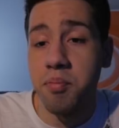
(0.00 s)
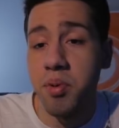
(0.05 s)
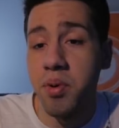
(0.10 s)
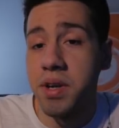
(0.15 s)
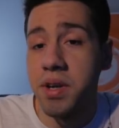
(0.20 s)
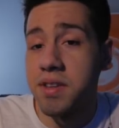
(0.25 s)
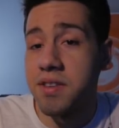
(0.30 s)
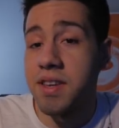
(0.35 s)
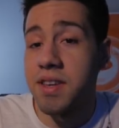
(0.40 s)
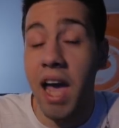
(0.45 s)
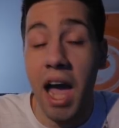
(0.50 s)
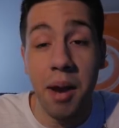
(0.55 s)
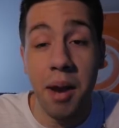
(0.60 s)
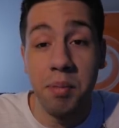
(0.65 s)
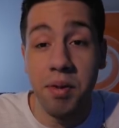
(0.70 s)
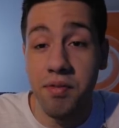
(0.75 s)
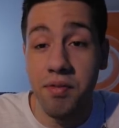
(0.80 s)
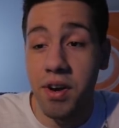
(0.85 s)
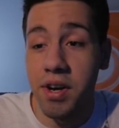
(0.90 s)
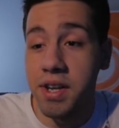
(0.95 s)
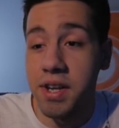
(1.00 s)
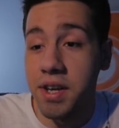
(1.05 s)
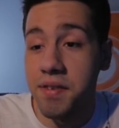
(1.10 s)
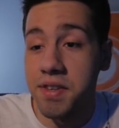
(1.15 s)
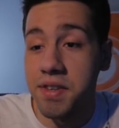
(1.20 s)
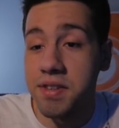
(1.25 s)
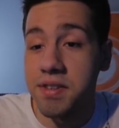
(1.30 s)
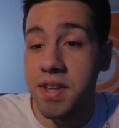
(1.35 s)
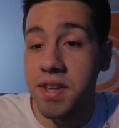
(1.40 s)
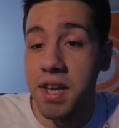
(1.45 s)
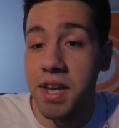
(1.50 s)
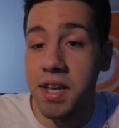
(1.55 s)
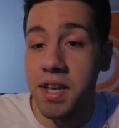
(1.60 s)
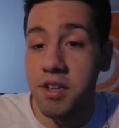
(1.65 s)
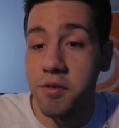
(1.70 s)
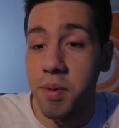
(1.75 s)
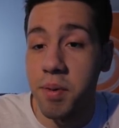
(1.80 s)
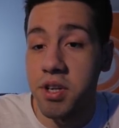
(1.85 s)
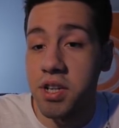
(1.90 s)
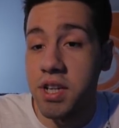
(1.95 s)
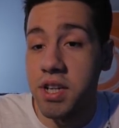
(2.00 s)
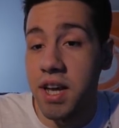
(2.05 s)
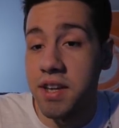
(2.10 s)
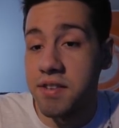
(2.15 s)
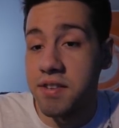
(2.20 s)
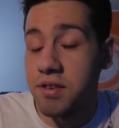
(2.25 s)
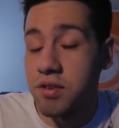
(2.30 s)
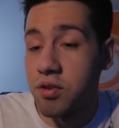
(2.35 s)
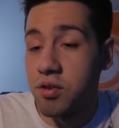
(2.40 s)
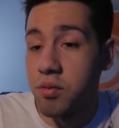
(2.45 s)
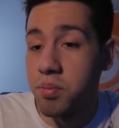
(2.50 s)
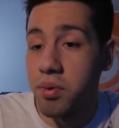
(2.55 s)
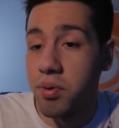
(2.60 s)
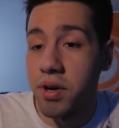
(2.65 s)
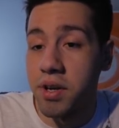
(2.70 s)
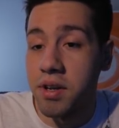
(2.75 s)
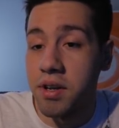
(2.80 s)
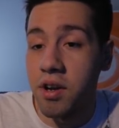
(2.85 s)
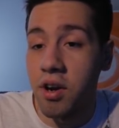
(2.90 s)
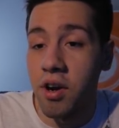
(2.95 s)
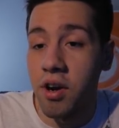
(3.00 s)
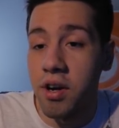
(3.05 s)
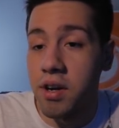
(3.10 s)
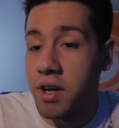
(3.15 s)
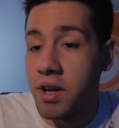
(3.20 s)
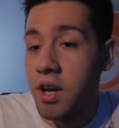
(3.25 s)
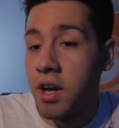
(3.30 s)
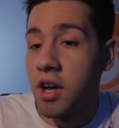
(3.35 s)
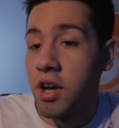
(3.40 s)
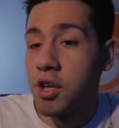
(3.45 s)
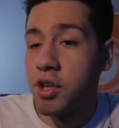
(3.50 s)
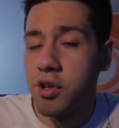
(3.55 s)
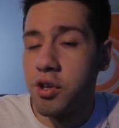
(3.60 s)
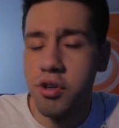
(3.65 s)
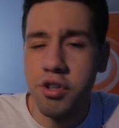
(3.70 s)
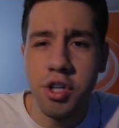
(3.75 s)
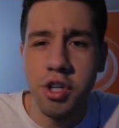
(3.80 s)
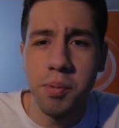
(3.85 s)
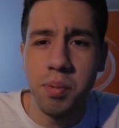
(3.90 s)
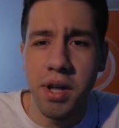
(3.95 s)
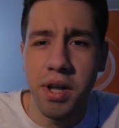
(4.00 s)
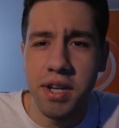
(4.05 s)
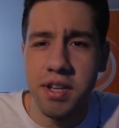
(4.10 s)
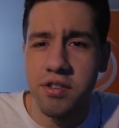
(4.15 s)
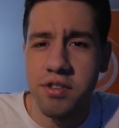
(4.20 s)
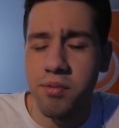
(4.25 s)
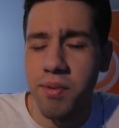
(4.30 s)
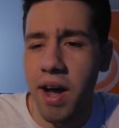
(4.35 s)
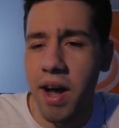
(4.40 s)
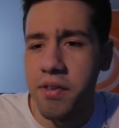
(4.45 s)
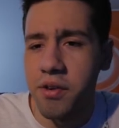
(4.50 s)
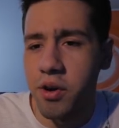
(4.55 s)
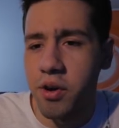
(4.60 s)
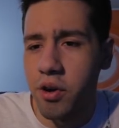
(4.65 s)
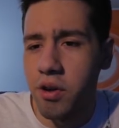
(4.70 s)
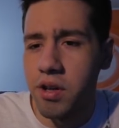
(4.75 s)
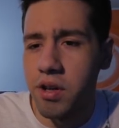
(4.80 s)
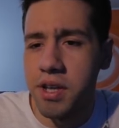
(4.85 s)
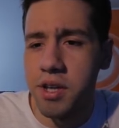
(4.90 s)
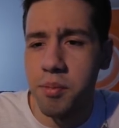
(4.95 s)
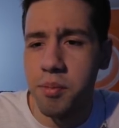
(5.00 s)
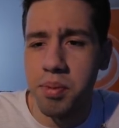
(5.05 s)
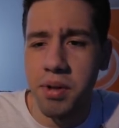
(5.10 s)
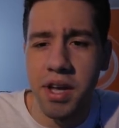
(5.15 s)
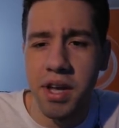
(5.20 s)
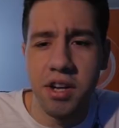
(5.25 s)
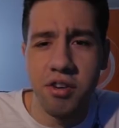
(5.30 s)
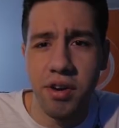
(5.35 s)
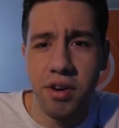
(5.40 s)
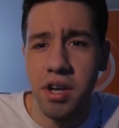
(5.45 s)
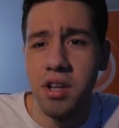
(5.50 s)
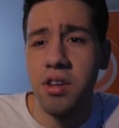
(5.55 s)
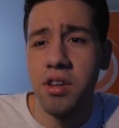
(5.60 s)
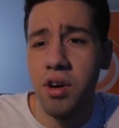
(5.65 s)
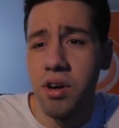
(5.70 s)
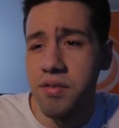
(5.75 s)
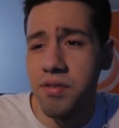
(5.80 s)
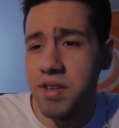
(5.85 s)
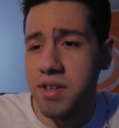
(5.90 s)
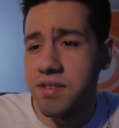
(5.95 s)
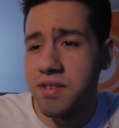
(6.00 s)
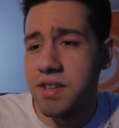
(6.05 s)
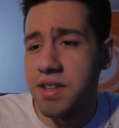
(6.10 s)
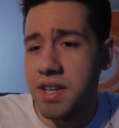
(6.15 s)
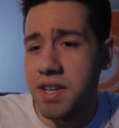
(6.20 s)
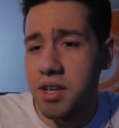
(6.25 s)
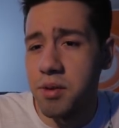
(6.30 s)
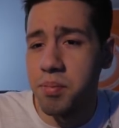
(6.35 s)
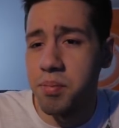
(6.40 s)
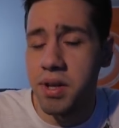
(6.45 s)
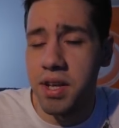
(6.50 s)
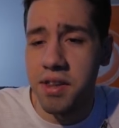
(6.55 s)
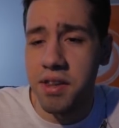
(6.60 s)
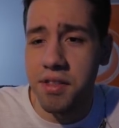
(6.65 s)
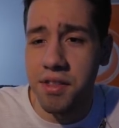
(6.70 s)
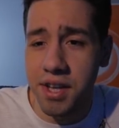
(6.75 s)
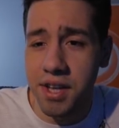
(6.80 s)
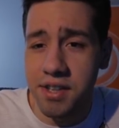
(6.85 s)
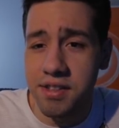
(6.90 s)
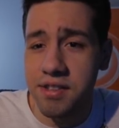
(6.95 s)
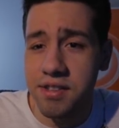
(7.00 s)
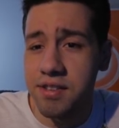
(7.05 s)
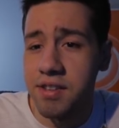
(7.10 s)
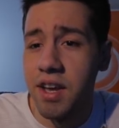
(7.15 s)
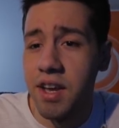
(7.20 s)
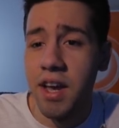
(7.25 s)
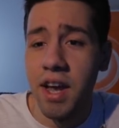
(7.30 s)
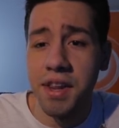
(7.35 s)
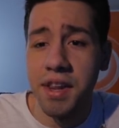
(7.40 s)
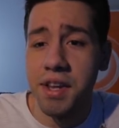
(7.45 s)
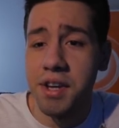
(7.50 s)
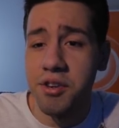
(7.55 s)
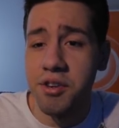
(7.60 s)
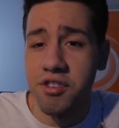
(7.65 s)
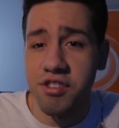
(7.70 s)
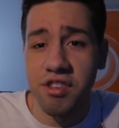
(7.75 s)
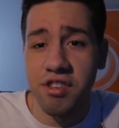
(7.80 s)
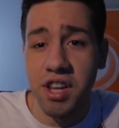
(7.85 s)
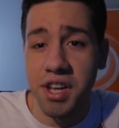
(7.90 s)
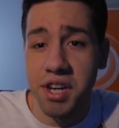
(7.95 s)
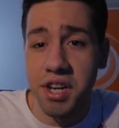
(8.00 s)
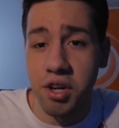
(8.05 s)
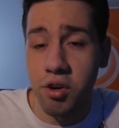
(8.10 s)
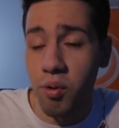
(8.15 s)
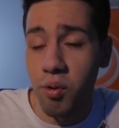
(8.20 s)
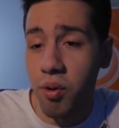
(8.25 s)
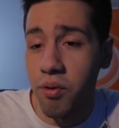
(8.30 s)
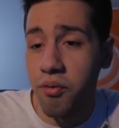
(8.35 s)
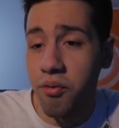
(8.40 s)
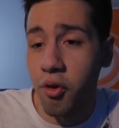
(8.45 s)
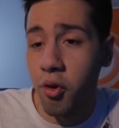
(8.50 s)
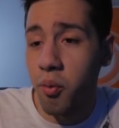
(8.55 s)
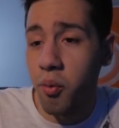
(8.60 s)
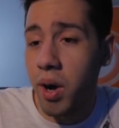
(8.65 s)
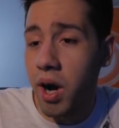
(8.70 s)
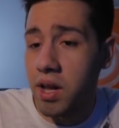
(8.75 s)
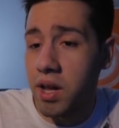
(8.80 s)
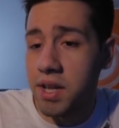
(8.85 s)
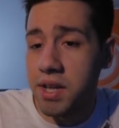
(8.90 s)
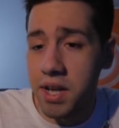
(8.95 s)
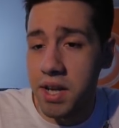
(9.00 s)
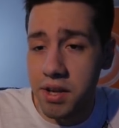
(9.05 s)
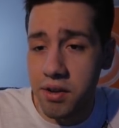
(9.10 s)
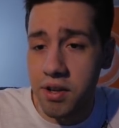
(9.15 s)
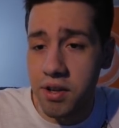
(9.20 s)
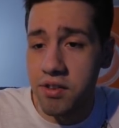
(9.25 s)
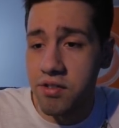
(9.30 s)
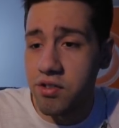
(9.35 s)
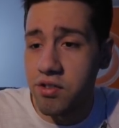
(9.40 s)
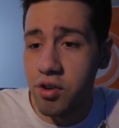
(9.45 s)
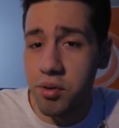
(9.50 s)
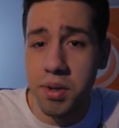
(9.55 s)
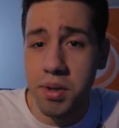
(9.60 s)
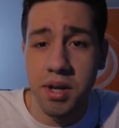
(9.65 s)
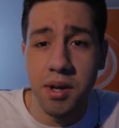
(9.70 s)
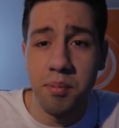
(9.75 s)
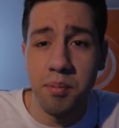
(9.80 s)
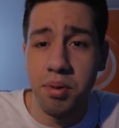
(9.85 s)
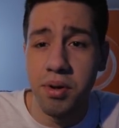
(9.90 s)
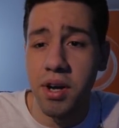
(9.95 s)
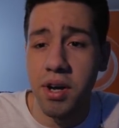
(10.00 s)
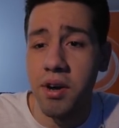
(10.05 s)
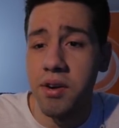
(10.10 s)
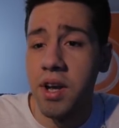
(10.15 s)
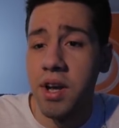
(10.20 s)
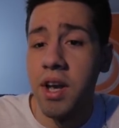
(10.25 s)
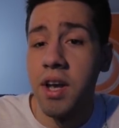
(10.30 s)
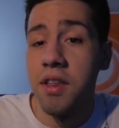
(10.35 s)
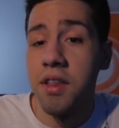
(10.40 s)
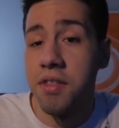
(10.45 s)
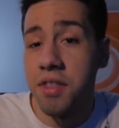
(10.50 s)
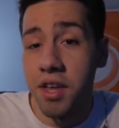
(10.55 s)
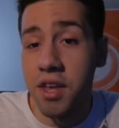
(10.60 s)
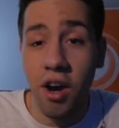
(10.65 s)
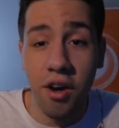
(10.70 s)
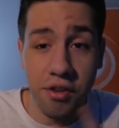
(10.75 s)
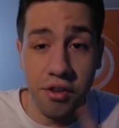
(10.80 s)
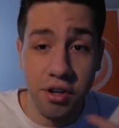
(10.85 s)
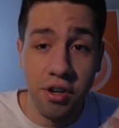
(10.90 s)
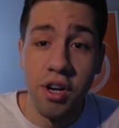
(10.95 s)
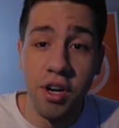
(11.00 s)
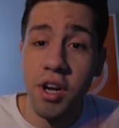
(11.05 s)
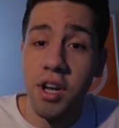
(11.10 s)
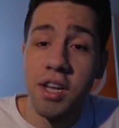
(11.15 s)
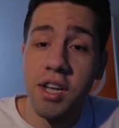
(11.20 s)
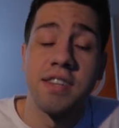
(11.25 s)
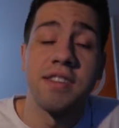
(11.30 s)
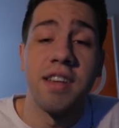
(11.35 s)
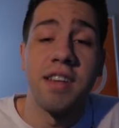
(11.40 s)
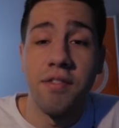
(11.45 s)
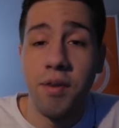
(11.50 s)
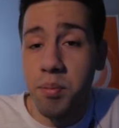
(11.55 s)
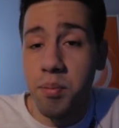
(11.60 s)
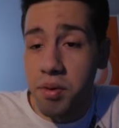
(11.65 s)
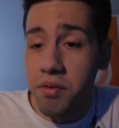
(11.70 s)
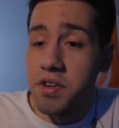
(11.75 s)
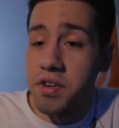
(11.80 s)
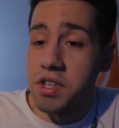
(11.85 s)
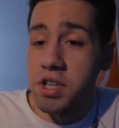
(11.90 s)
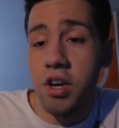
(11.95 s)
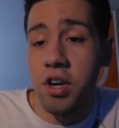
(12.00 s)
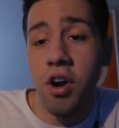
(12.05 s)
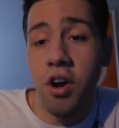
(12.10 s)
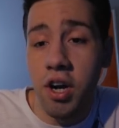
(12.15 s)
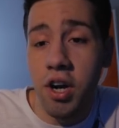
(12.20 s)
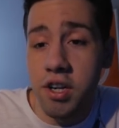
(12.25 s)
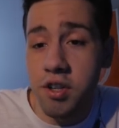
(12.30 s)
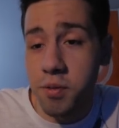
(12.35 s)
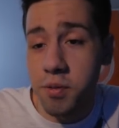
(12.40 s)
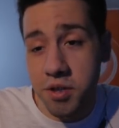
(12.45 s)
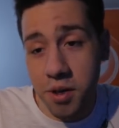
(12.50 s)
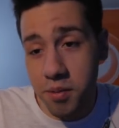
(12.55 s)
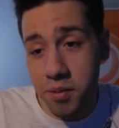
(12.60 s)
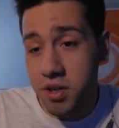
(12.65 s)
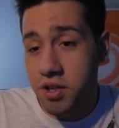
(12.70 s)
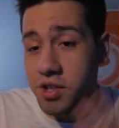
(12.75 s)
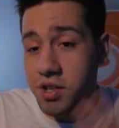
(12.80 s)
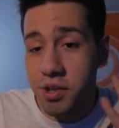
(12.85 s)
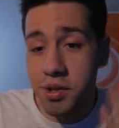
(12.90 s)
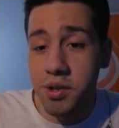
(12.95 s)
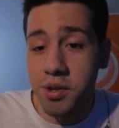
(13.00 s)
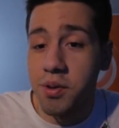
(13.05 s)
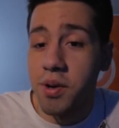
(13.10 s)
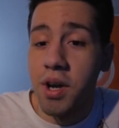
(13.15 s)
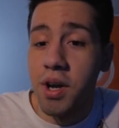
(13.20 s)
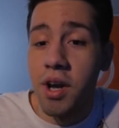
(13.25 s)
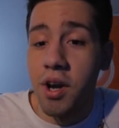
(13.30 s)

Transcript: points can be very devastating, especially as a 2-point card. You usually play this rather early. You play Andrega Larvas and then you play this. And then you just let it grow for a while and then you consume it and put out the other 7 provision cards, which I'm going to show you